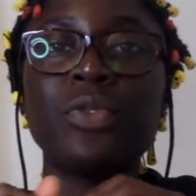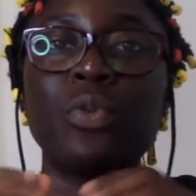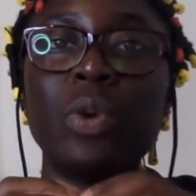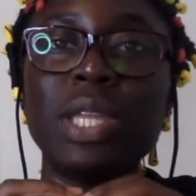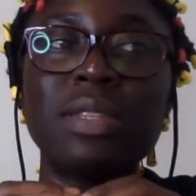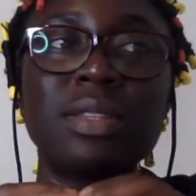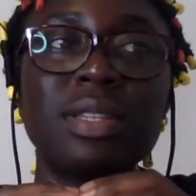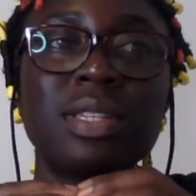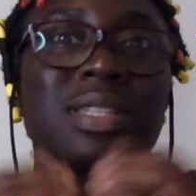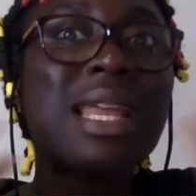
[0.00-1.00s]
with
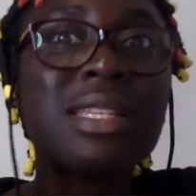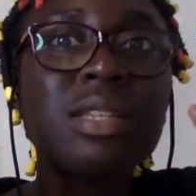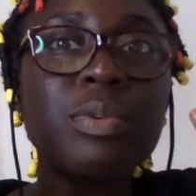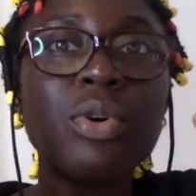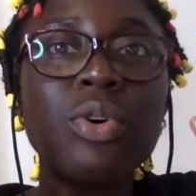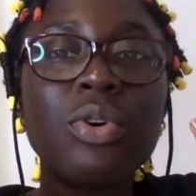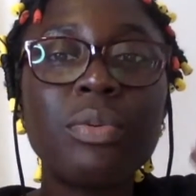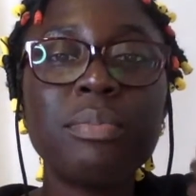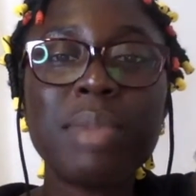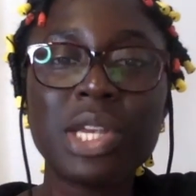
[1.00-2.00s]
sensible
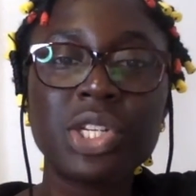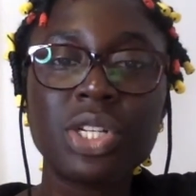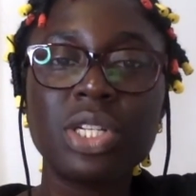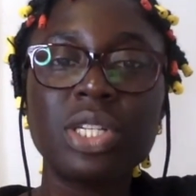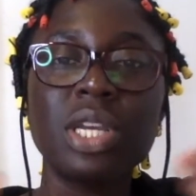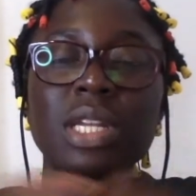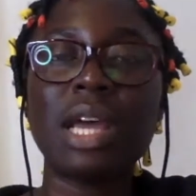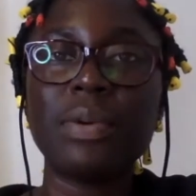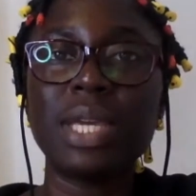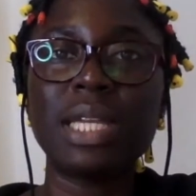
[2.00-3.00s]
measures
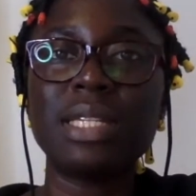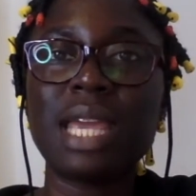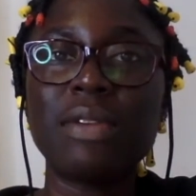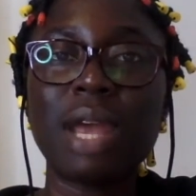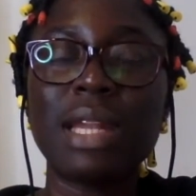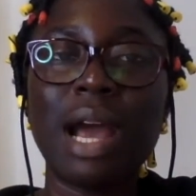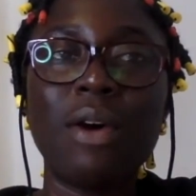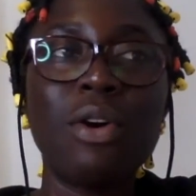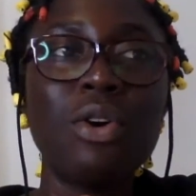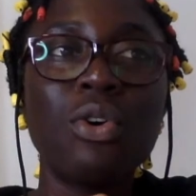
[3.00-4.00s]
that we can take right now,